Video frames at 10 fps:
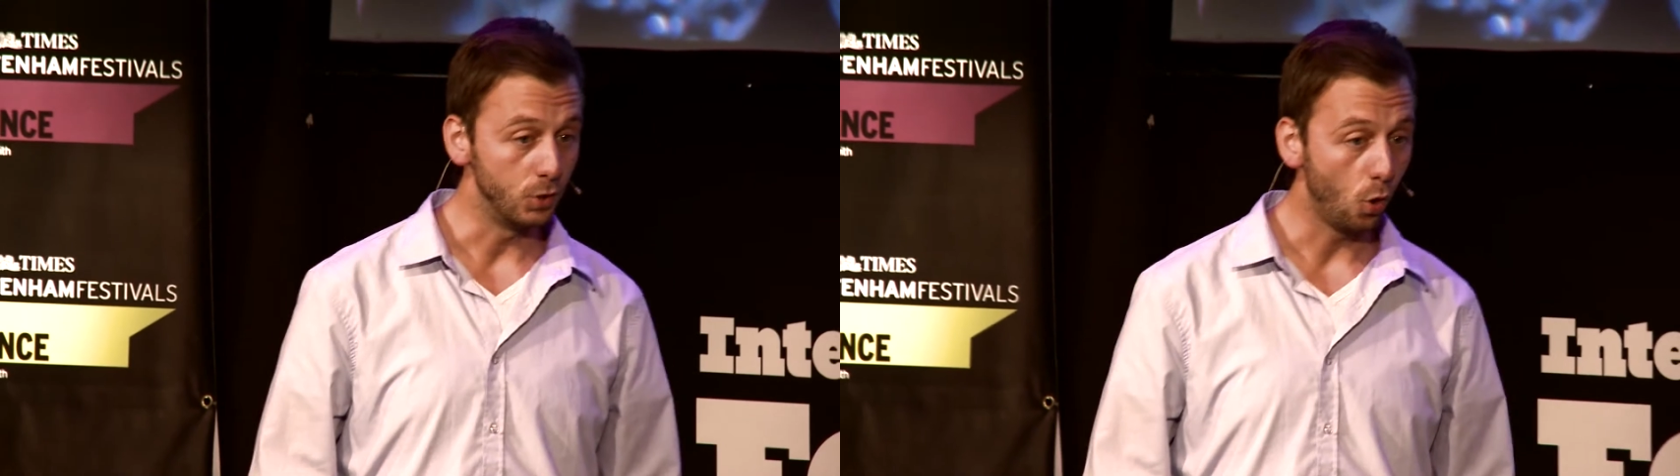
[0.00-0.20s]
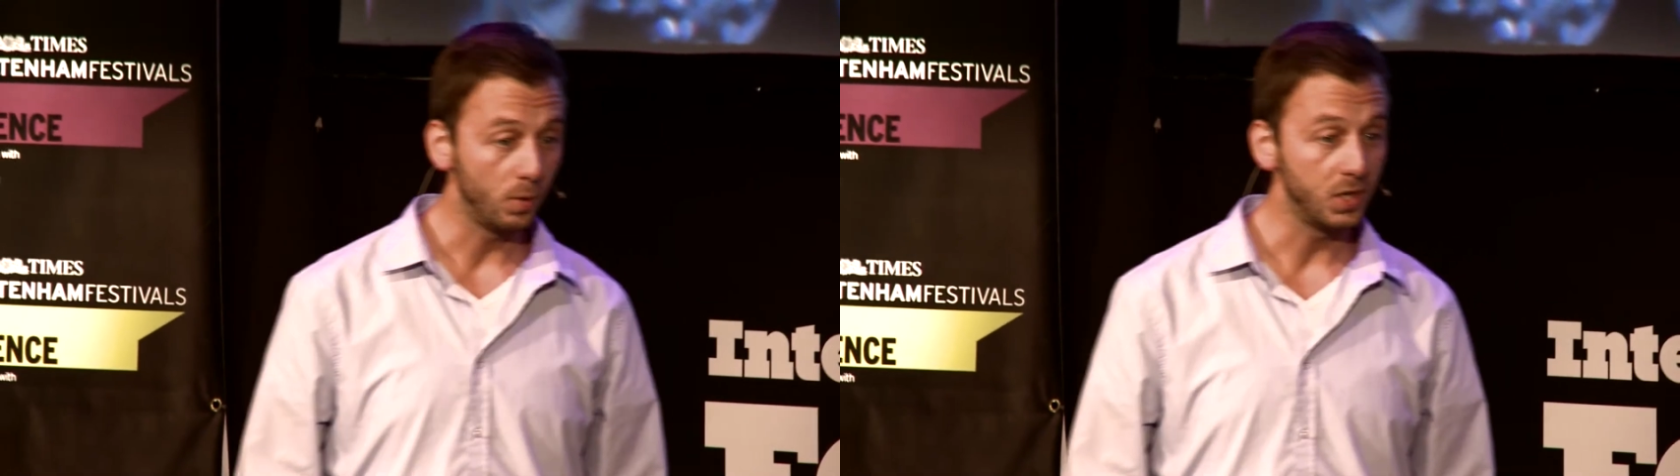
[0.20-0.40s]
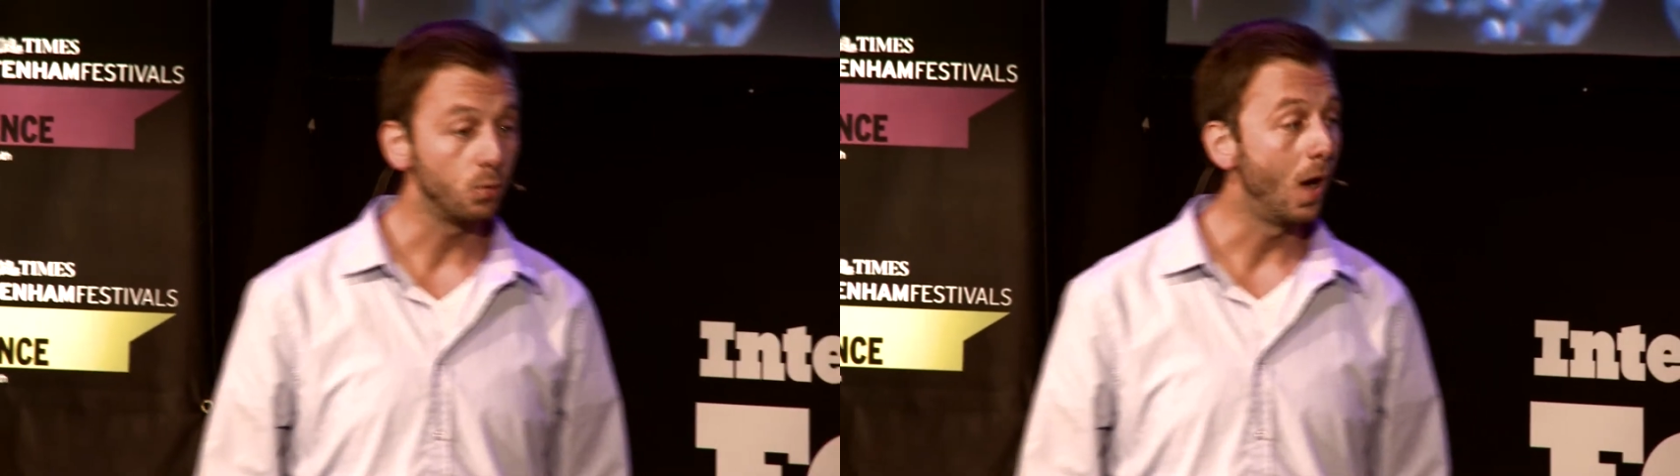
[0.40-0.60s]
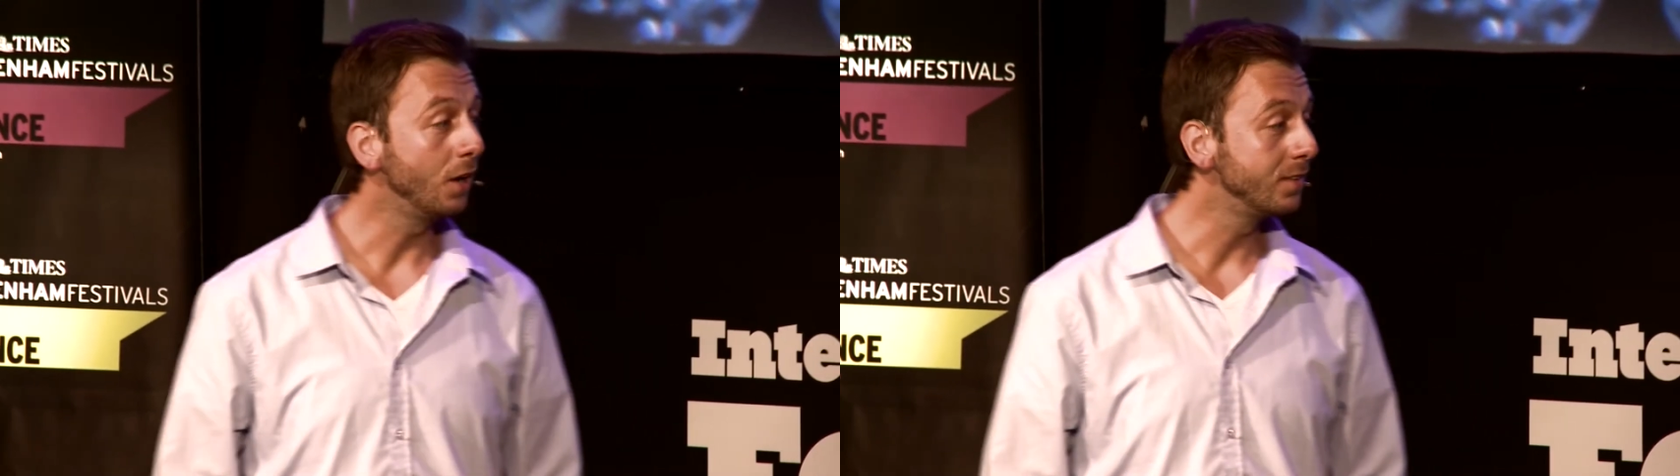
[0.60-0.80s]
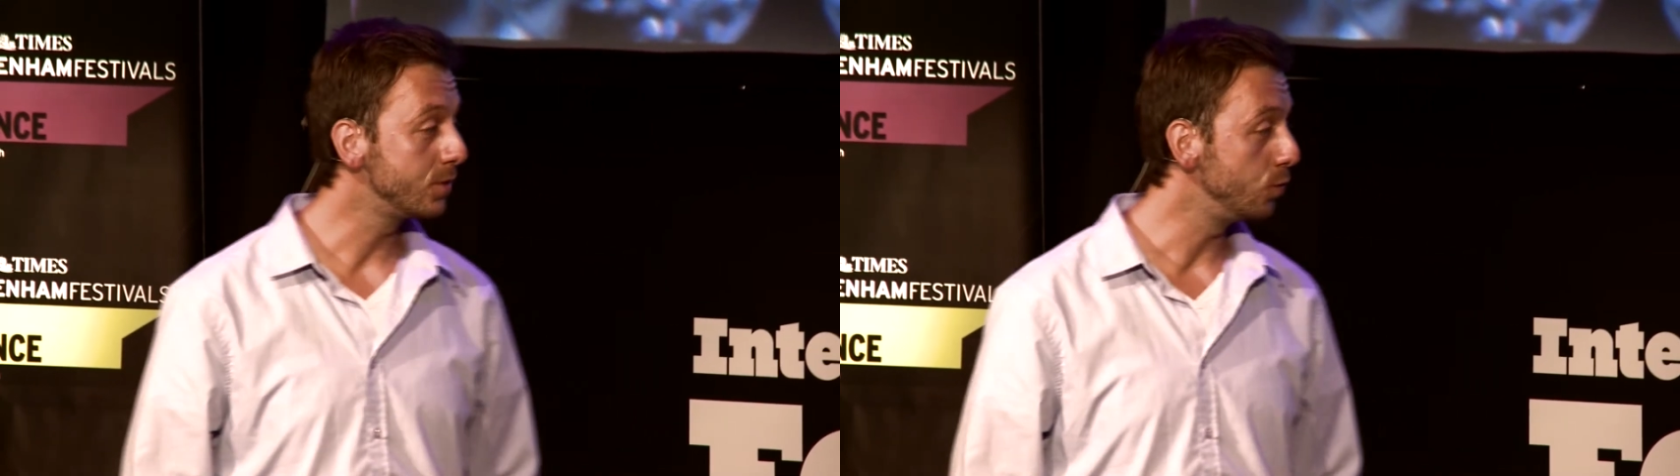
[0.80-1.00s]
no one in
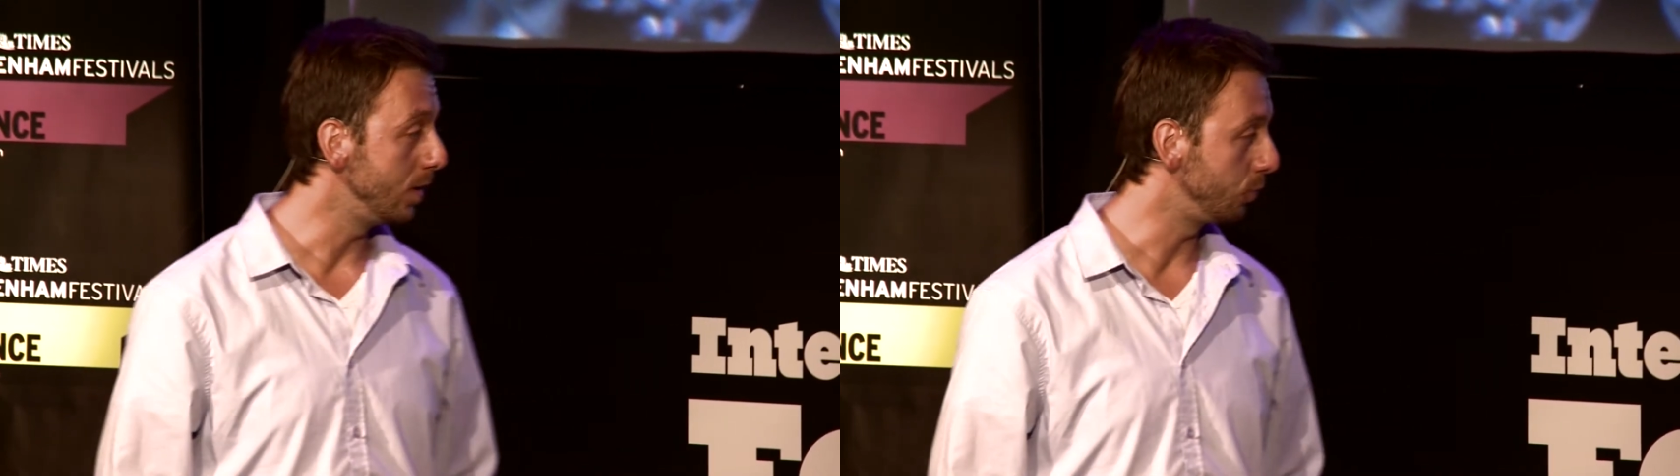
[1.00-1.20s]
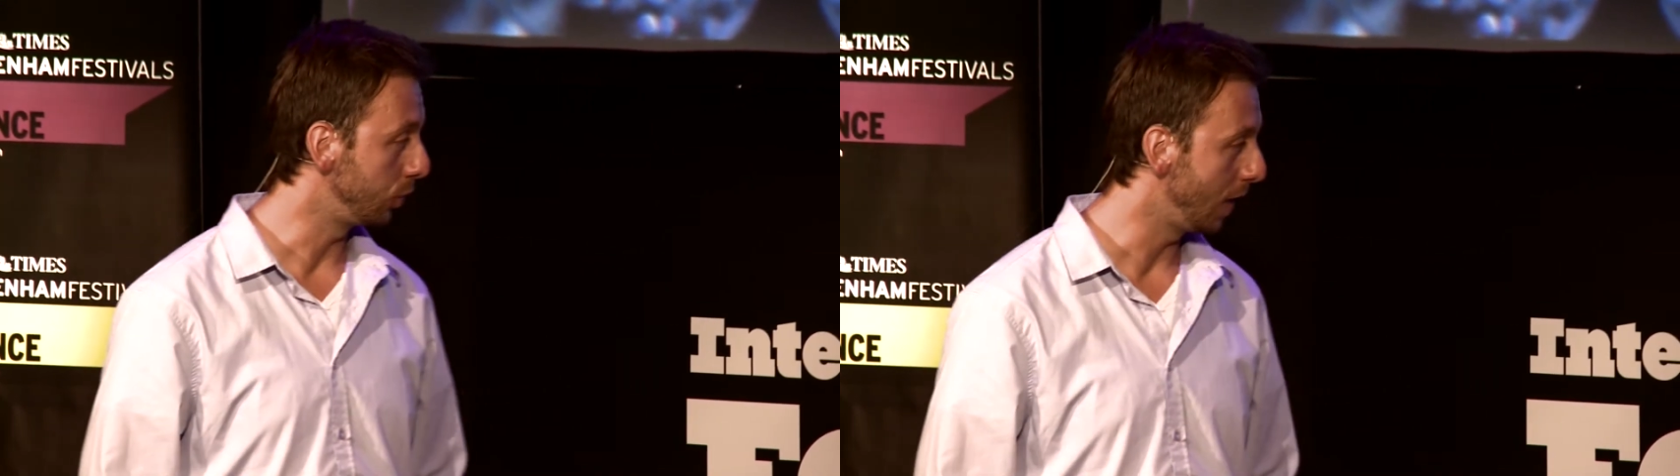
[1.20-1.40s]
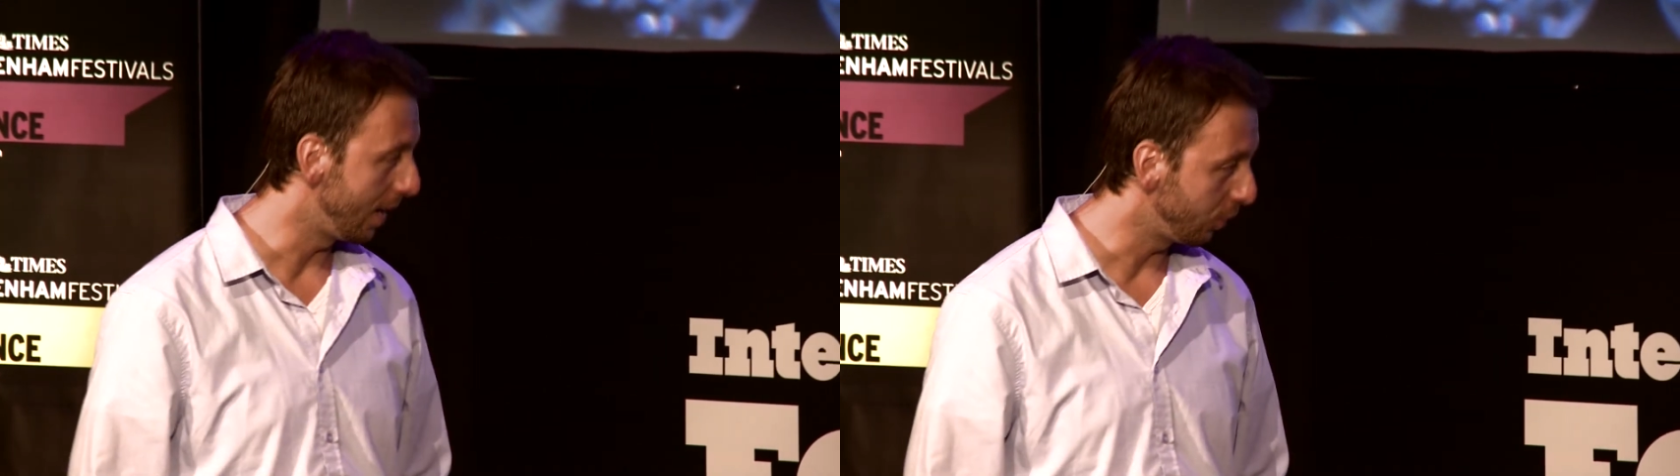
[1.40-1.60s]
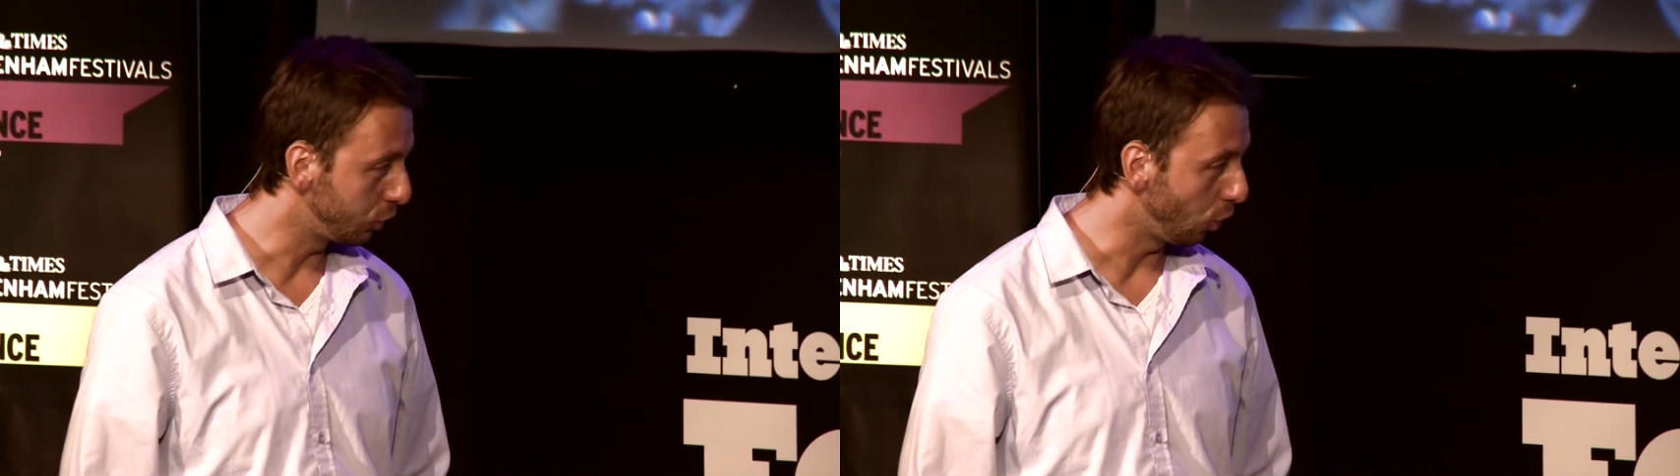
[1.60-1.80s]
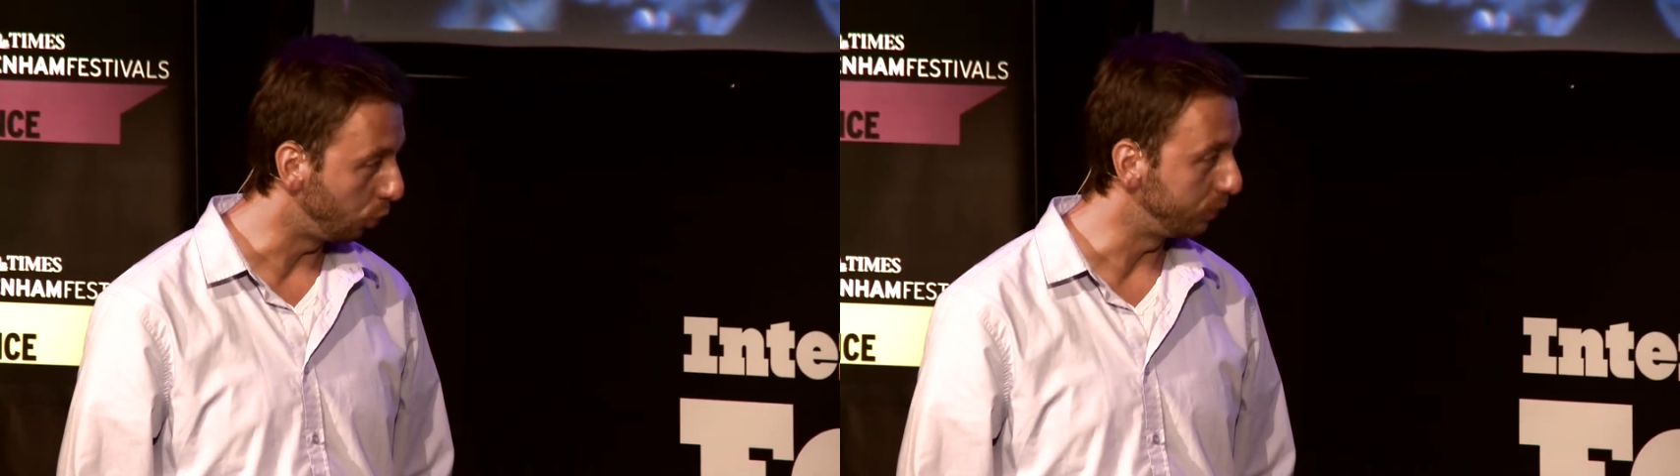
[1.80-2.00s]
wildest dream could have
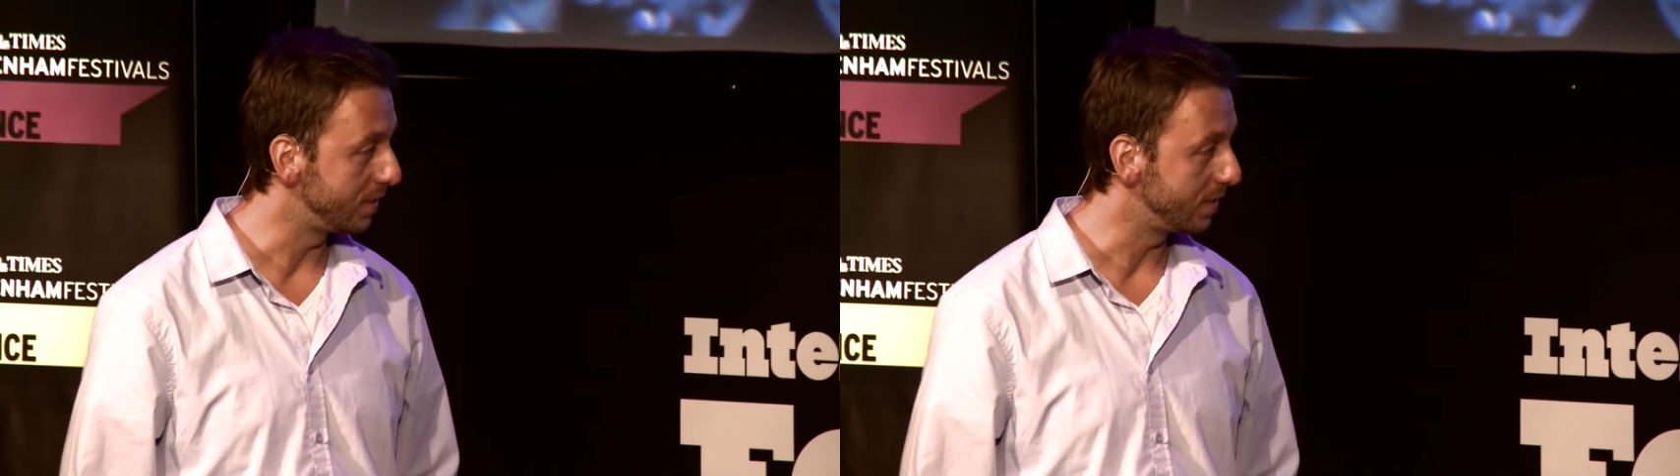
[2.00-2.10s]
thought